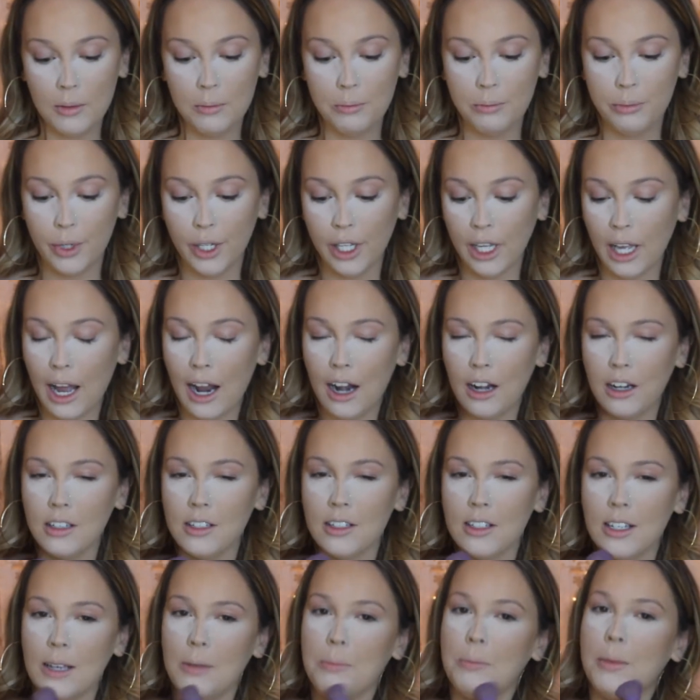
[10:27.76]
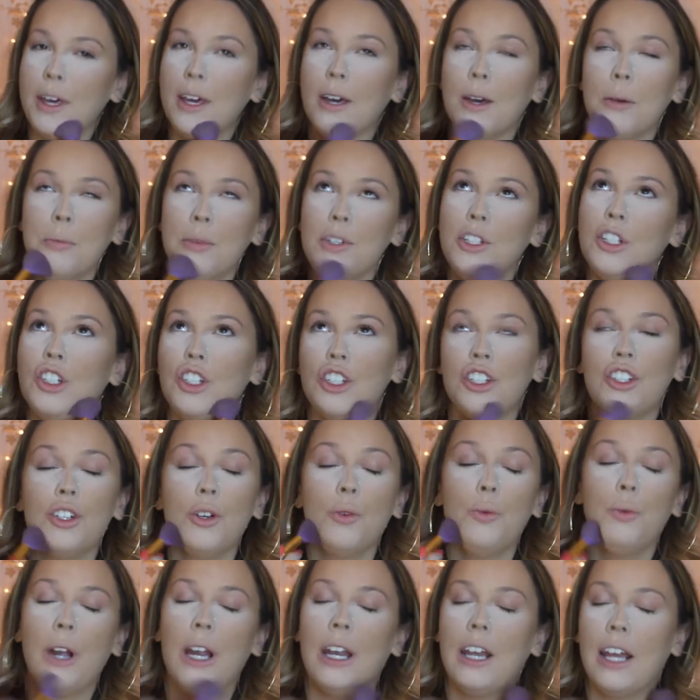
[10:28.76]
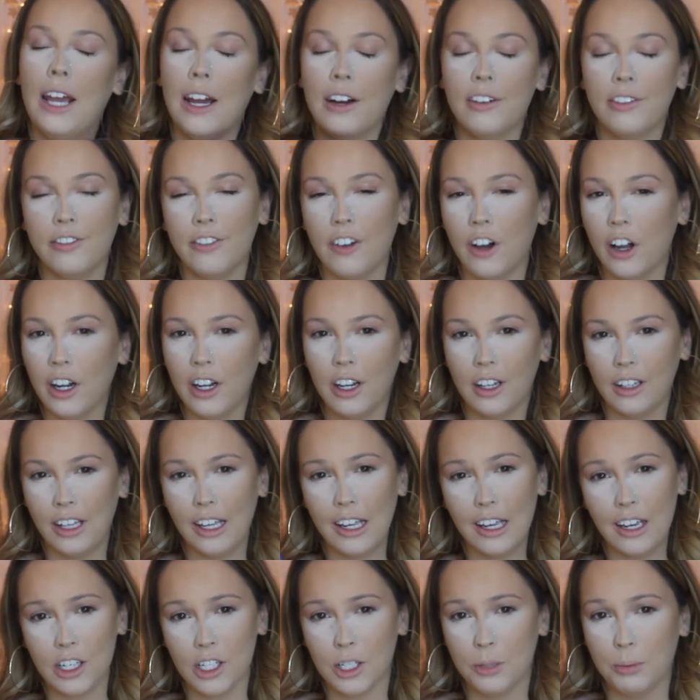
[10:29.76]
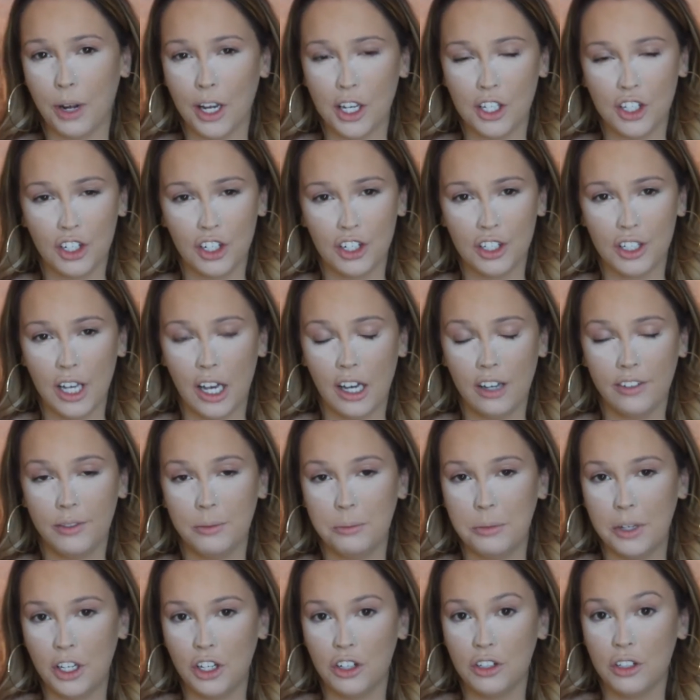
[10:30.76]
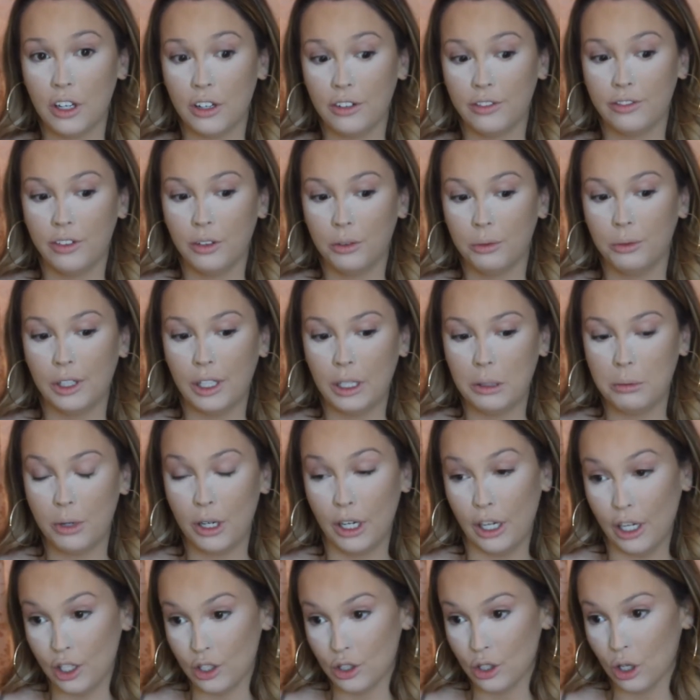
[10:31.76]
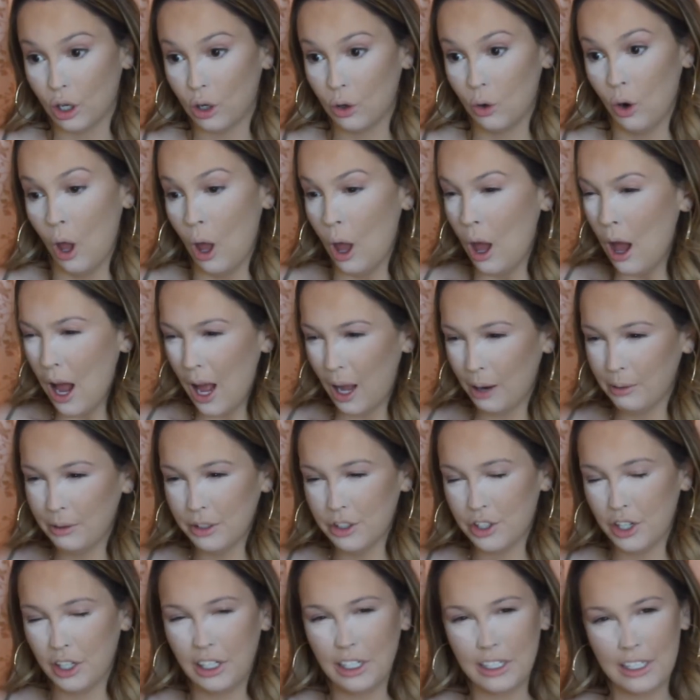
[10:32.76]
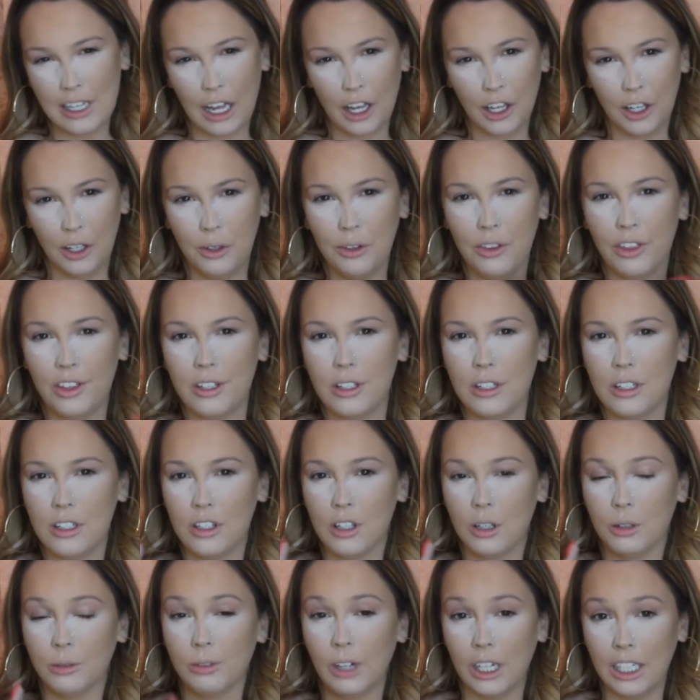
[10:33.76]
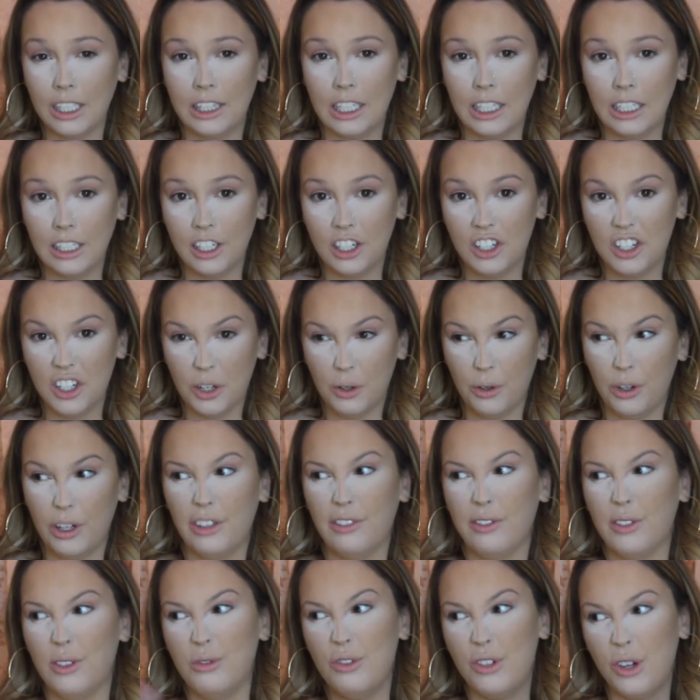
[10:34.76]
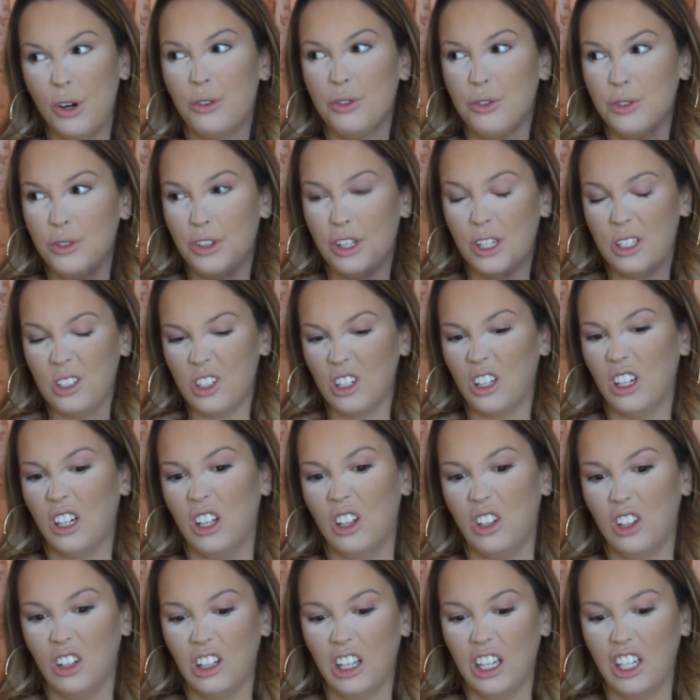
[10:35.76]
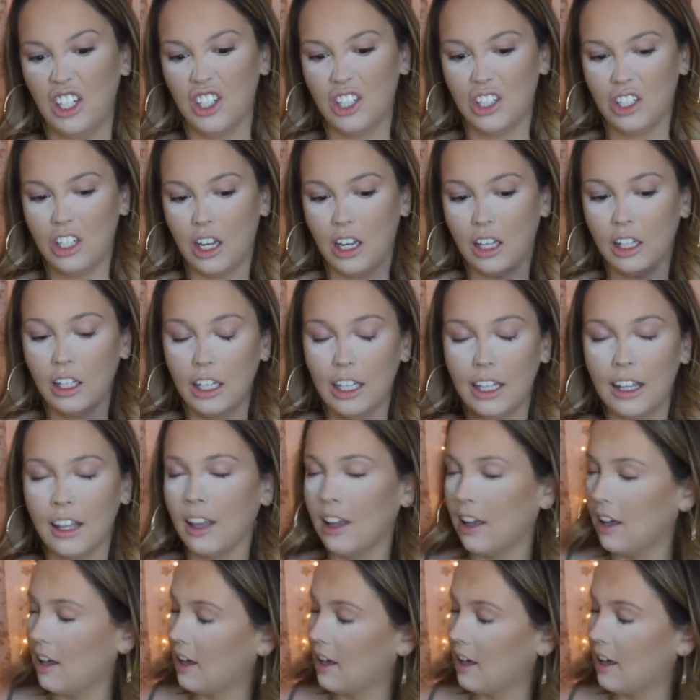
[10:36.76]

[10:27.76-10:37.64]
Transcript: But honestly, makeup is just a way to have fun and like express yourself and make yourself feel really pretty. So I'm not trying to tell you this is the right thing to do, and if you don't do this, you're gonna look like shit. Like,